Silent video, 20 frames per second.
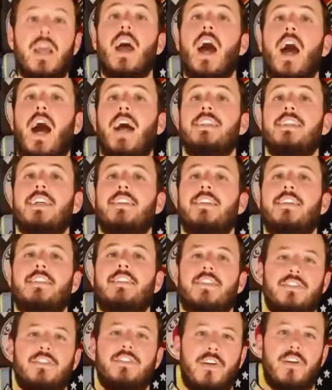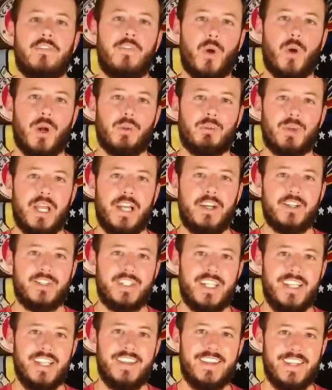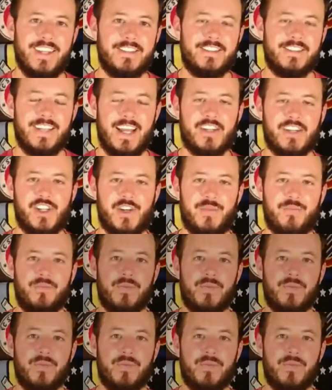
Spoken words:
I'd like to discuss 4 players in this section.